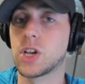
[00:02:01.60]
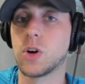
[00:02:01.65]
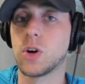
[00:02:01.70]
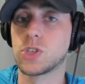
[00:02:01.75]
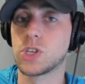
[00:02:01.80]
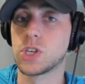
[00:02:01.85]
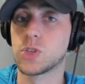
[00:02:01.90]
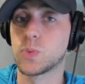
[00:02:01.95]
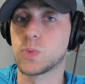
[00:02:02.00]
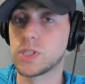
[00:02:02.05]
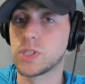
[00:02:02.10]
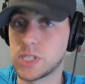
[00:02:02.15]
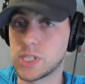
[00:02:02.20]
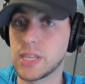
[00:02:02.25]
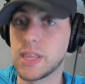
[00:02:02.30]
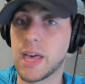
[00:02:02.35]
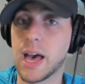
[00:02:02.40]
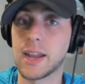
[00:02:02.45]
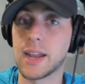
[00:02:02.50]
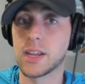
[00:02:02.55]
coaches would see
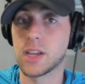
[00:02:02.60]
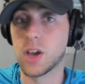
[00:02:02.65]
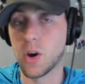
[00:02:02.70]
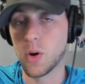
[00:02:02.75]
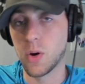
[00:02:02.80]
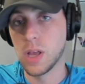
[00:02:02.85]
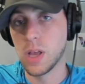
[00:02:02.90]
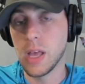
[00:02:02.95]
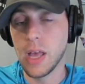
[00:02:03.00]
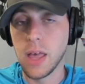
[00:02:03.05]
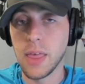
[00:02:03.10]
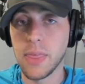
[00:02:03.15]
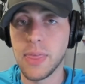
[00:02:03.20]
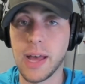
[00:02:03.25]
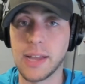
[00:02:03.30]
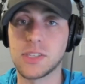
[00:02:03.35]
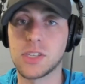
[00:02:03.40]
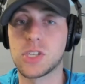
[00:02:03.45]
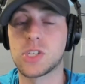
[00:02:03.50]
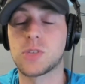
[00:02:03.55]
that and go,
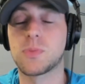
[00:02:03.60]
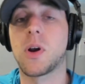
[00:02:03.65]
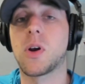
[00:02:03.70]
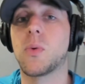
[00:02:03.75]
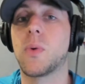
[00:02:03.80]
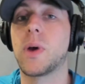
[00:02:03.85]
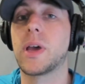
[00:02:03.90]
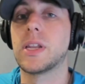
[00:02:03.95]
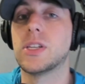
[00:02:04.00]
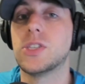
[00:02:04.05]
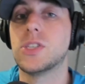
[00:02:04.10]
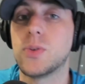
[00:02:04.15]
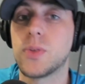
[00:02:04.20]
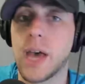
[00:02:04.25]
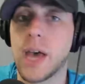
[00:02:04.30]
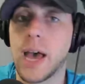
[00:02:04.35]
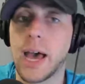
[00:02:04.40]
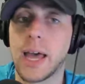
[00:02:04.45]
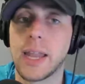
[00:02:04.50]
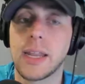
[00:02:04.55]
"That's the smart way to do
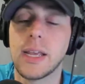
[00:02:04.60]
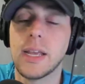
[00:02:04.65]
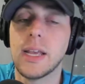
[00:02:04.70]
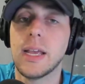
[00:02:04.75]
that."